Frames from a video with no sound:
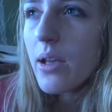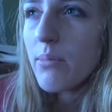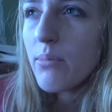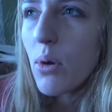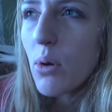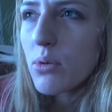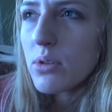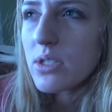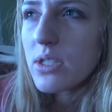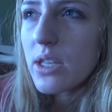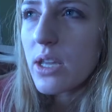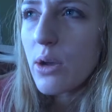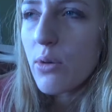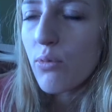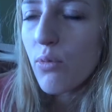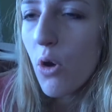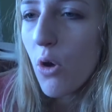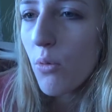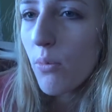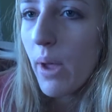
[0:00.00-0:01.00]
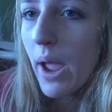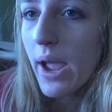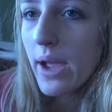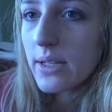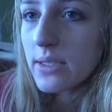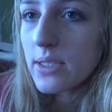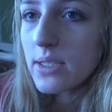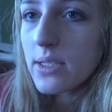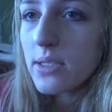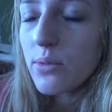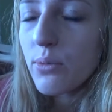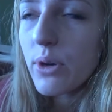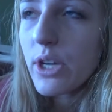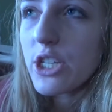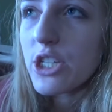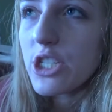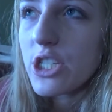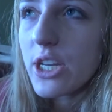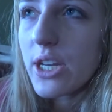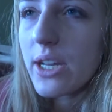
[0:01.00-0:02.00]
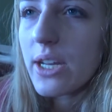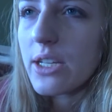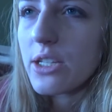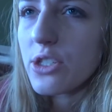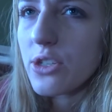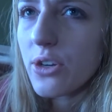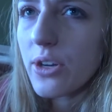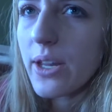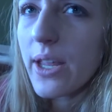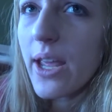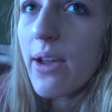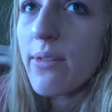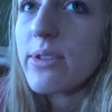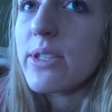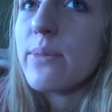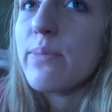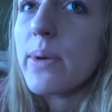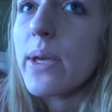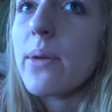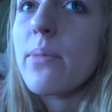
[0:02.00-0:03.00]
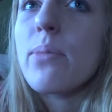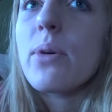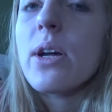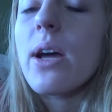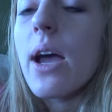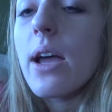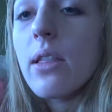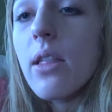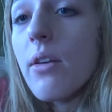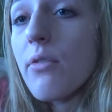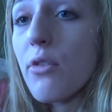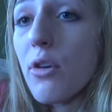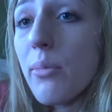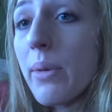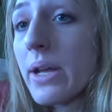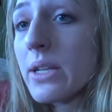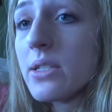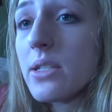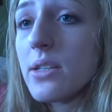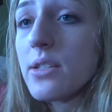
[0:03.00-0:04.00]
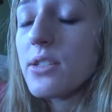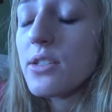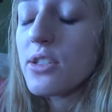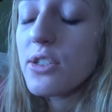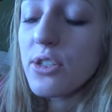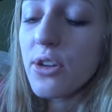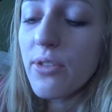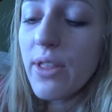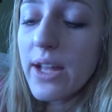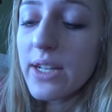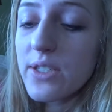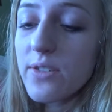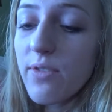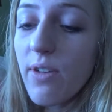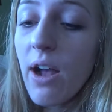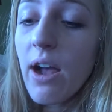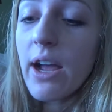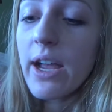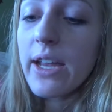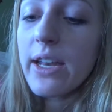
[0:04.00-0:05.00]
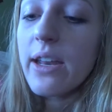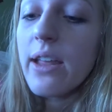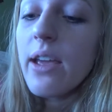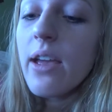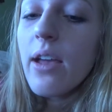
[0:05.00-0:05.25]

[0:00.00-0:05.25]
mostly a romance, which it is turning out to be, but I love romances, so that's fine.